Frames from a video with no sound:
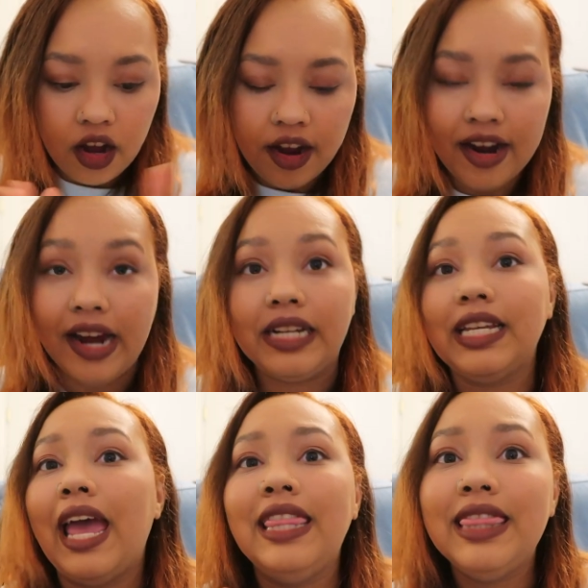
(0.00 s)
Alright,
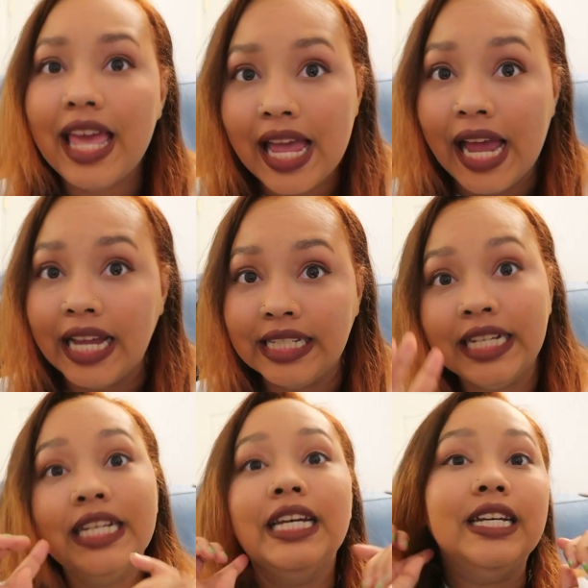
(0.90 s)
and then,
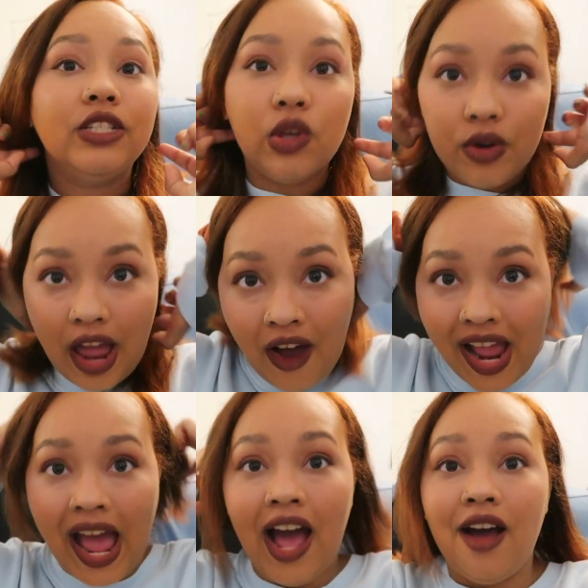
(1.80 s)
so now I
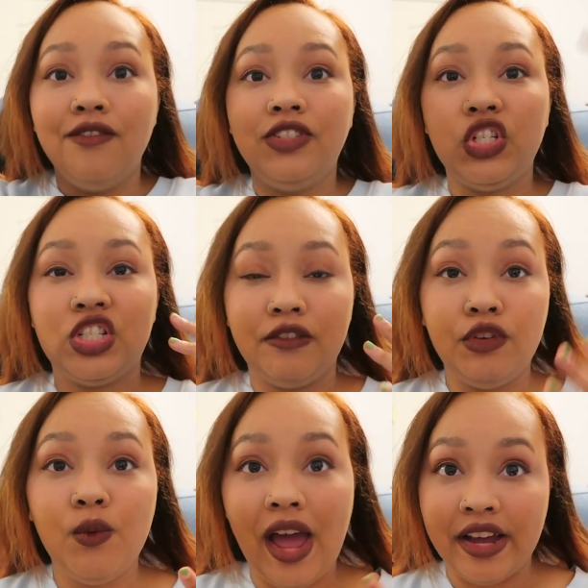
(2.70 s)
have just a
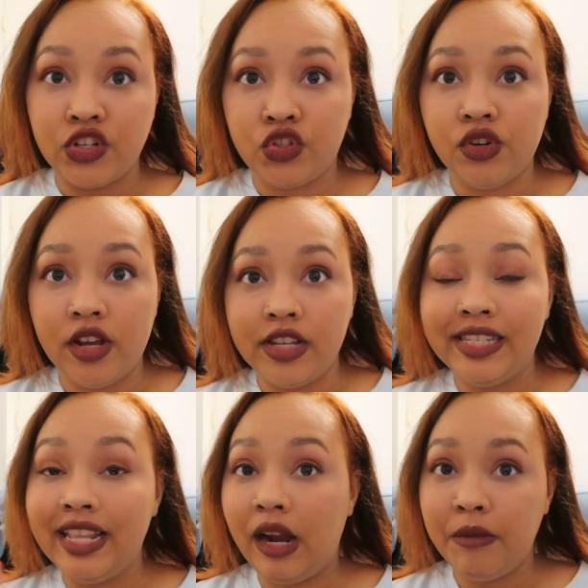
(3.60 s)
few
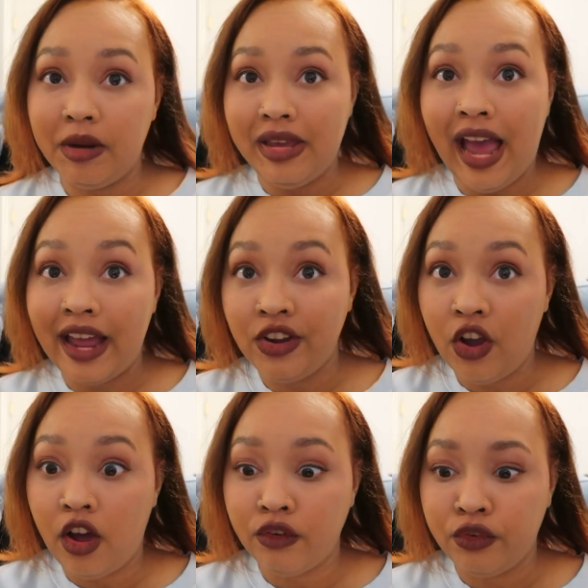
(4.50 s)
extras that I'm going to be adding
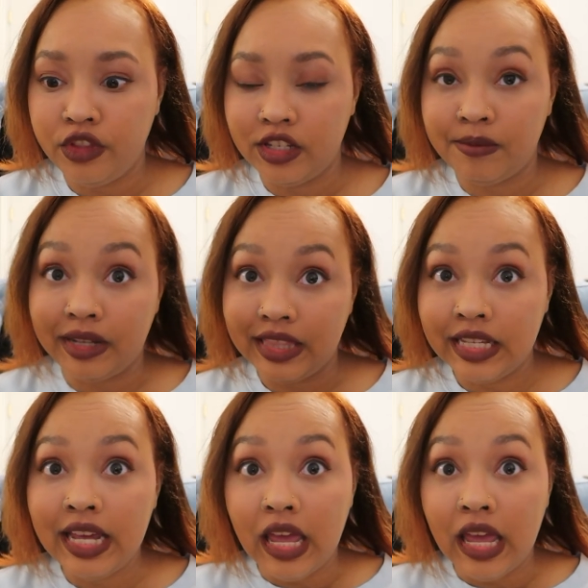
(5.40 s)
on for this month.